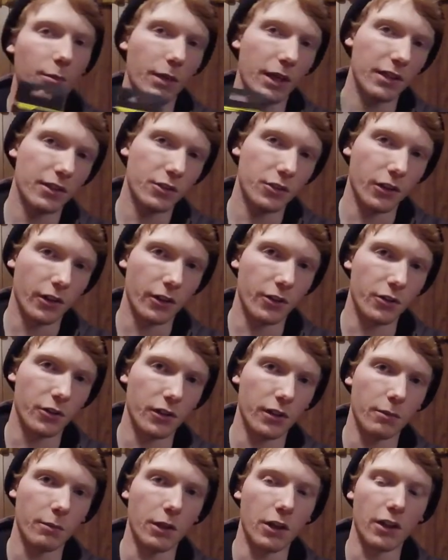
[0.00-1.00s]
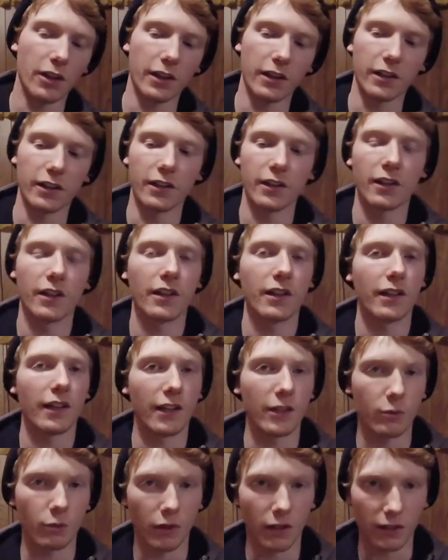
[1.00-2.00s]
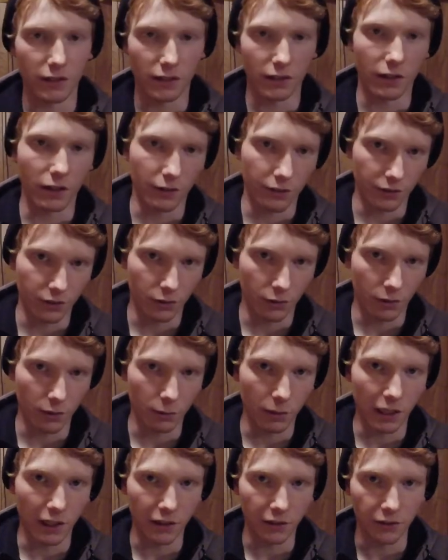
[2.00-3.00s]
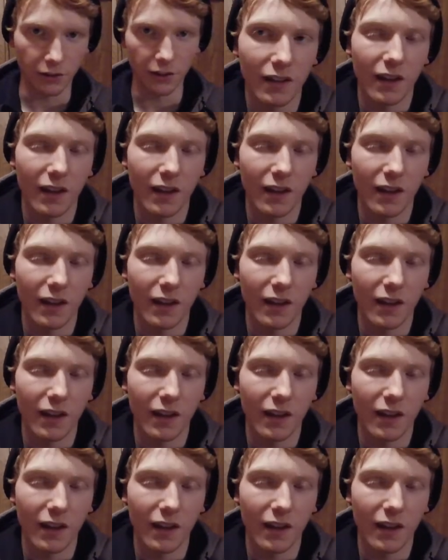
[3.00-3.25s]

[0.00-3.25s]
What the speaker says: best charger on the market, as well as another Sony battery.